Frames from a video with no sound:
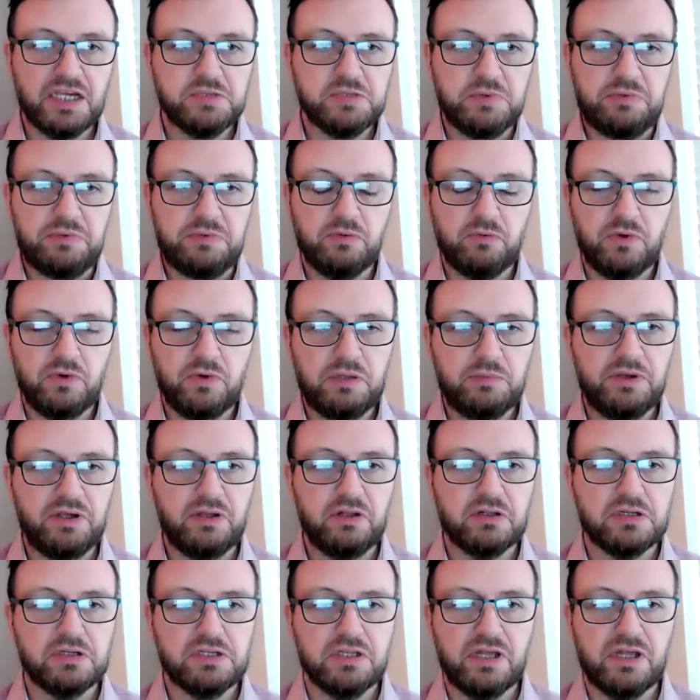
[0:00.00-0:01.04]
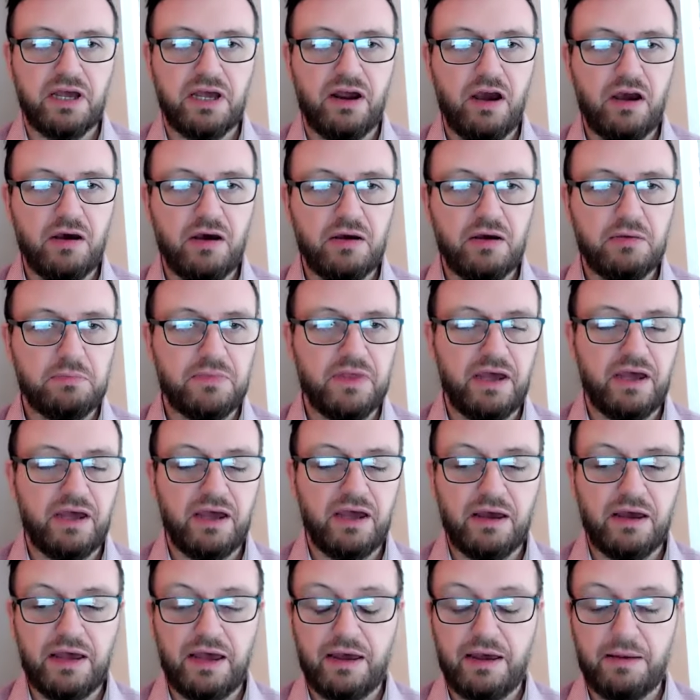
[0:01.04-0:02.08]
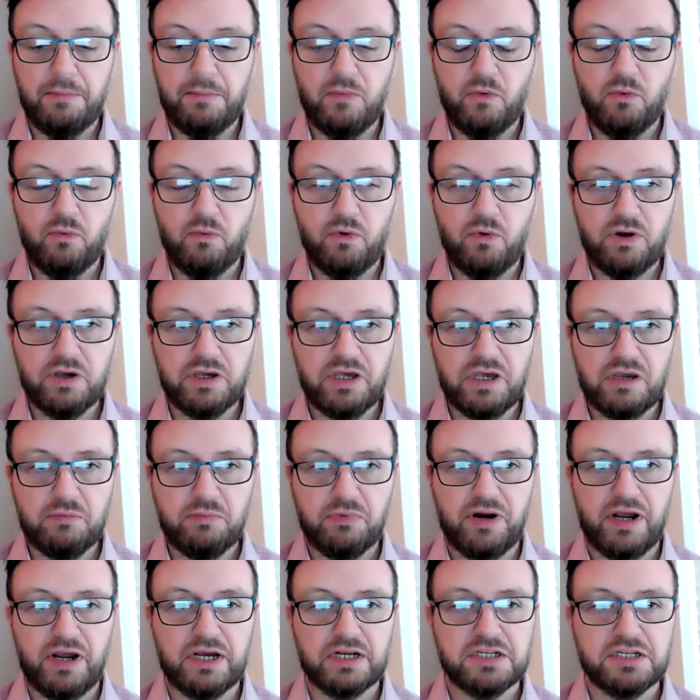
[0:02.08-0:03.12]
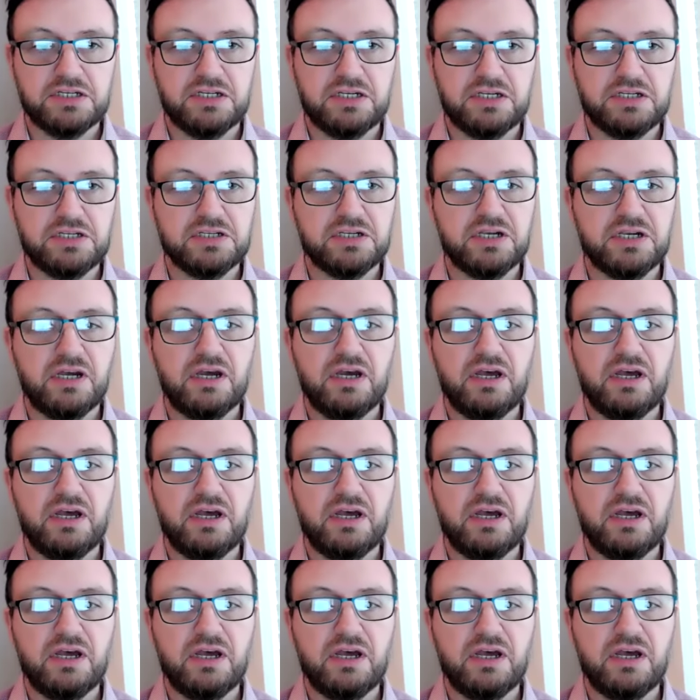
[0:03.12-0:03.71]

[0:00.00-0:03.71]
People will be altering their working practices.